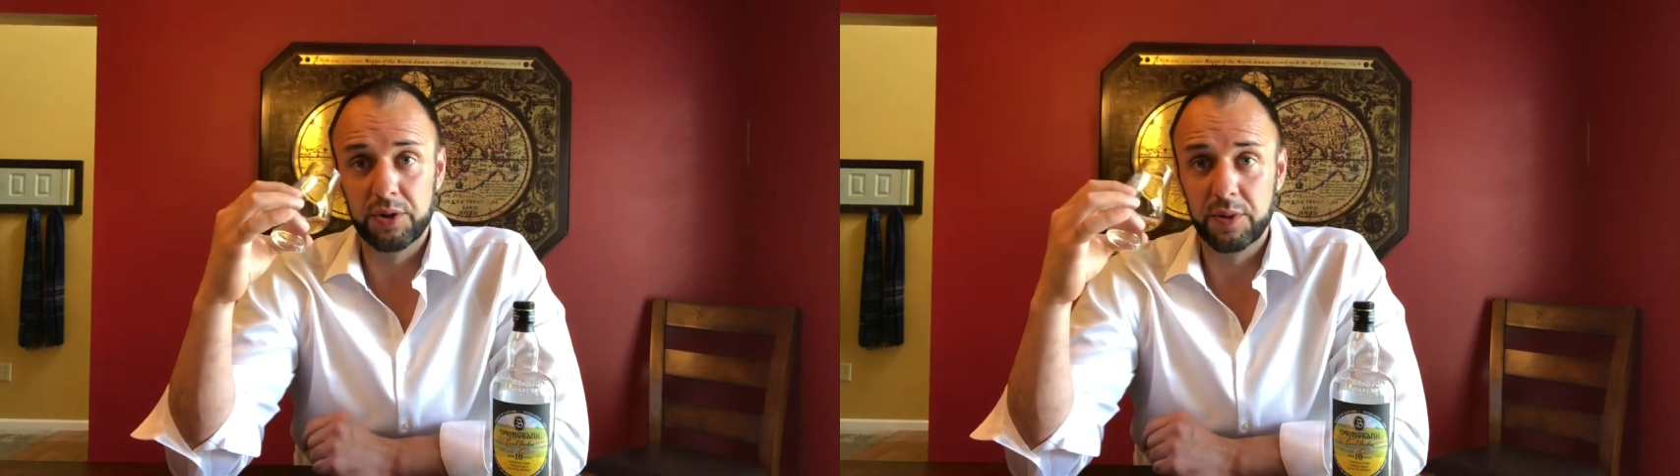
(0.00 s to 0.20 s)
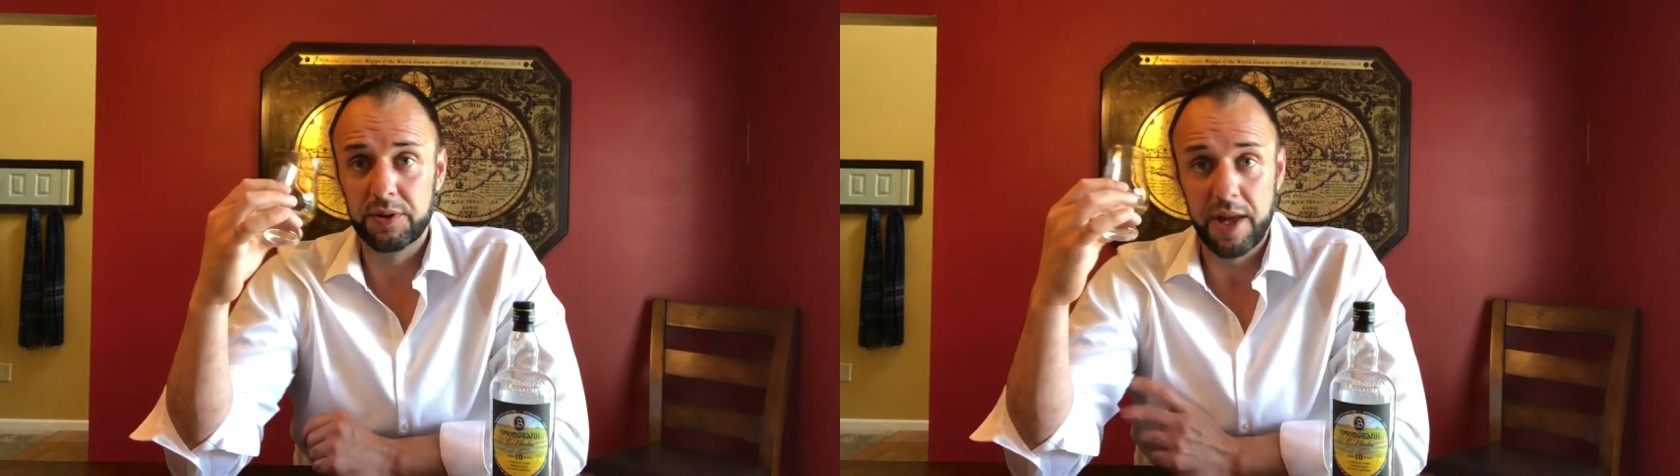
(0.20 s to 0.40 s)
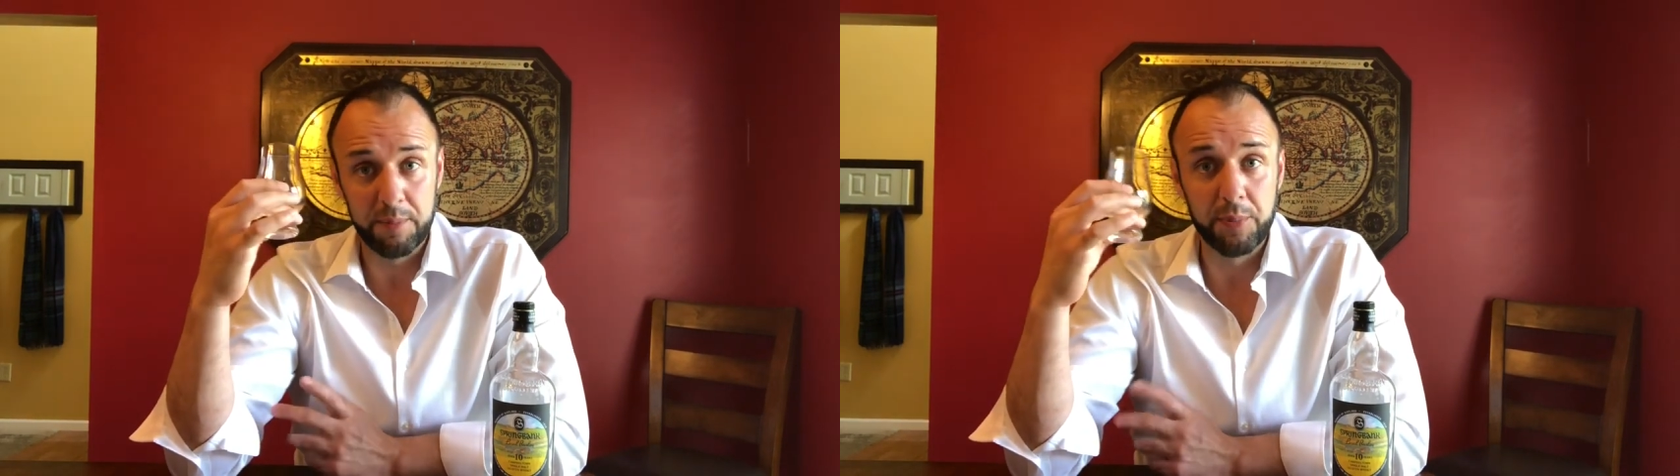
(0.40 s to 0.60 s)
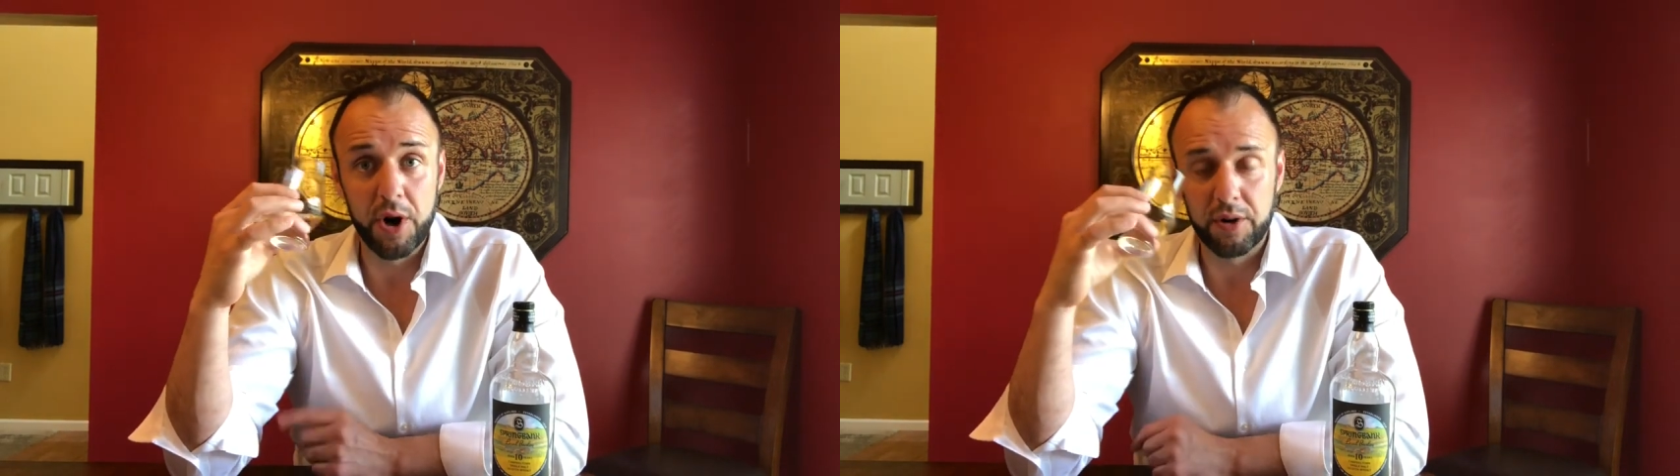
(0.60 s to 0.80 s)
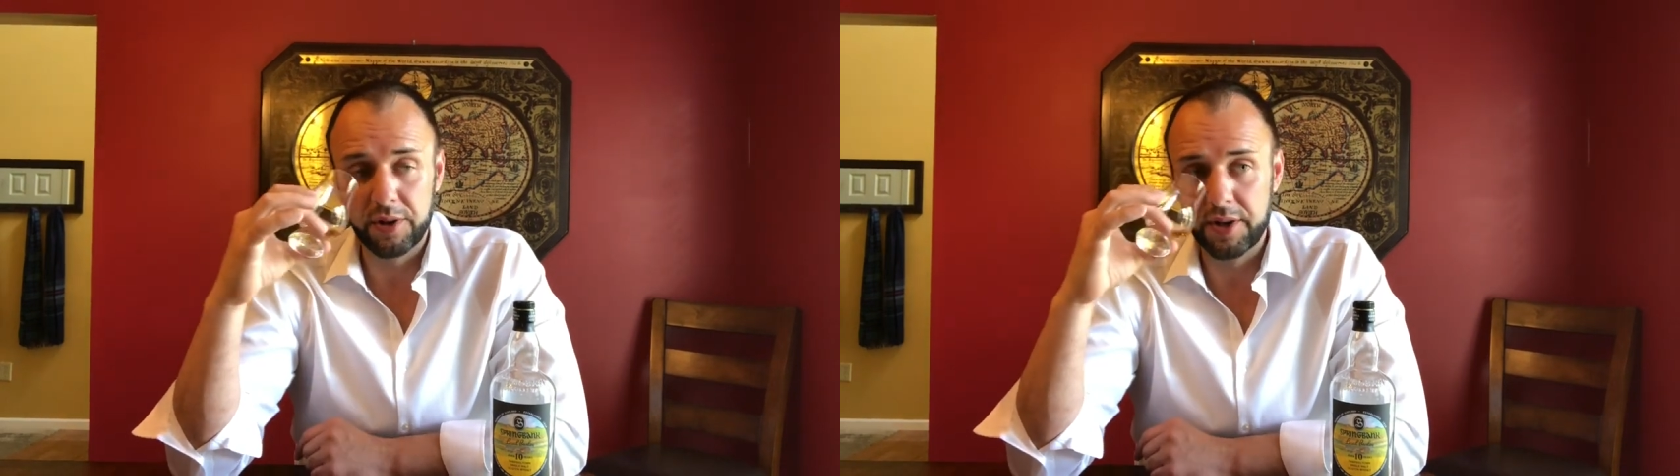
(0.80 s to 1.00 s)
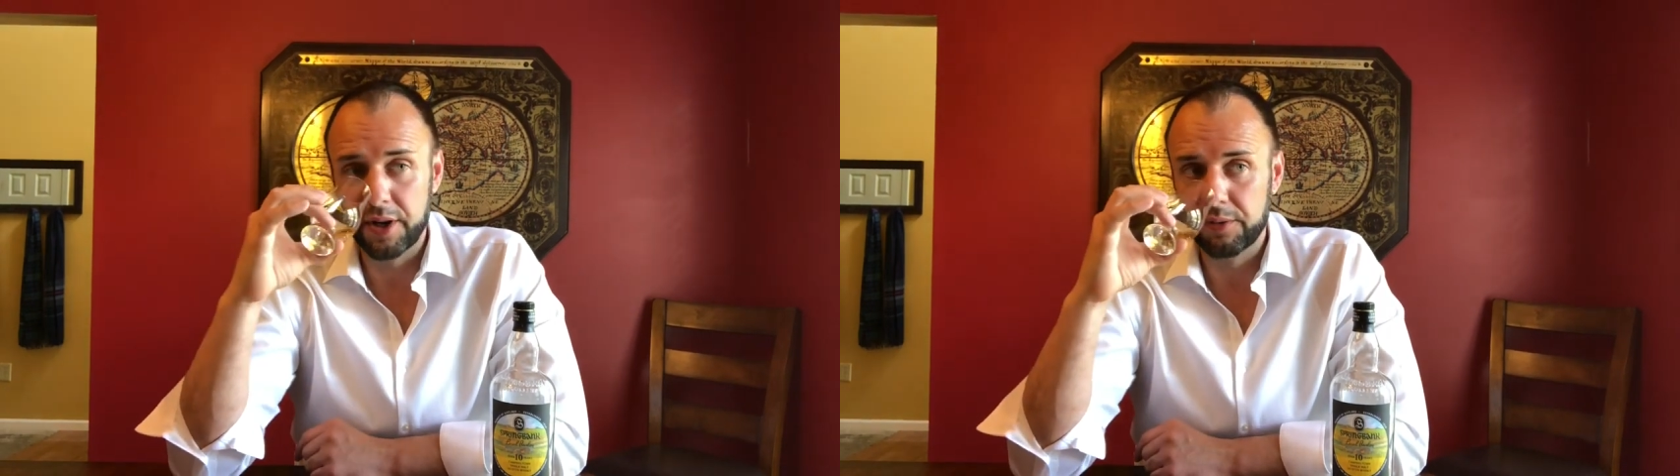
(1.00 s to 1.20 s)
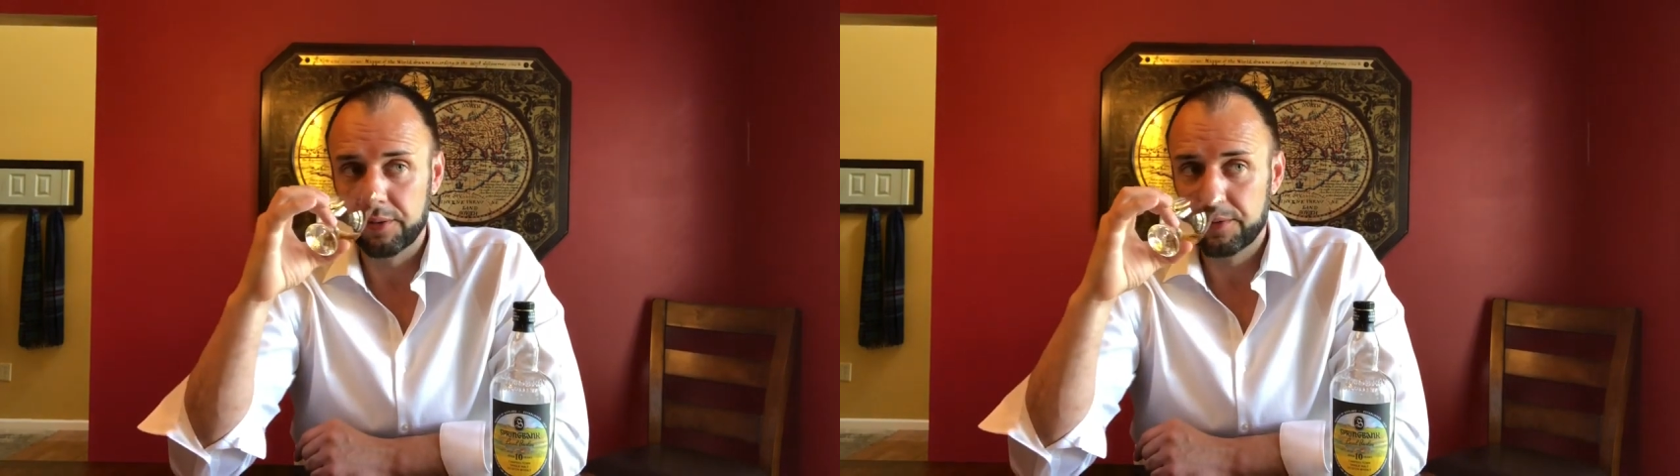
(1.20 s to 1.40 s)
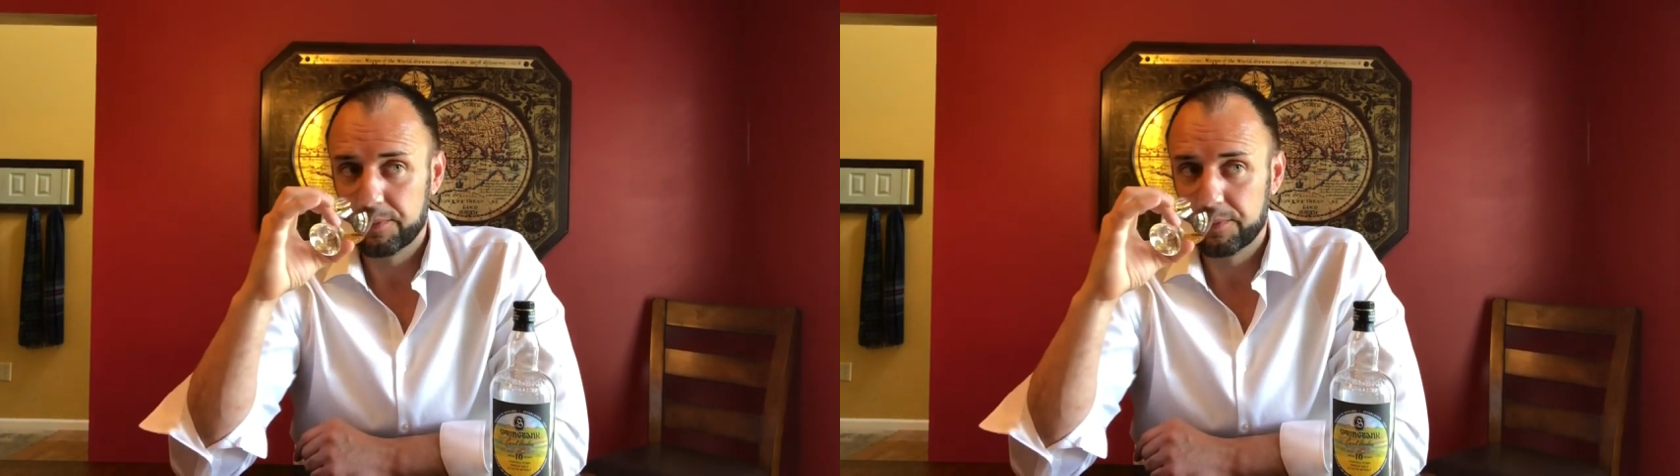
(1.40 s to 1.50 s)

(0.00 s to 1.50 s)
to it, that barley note.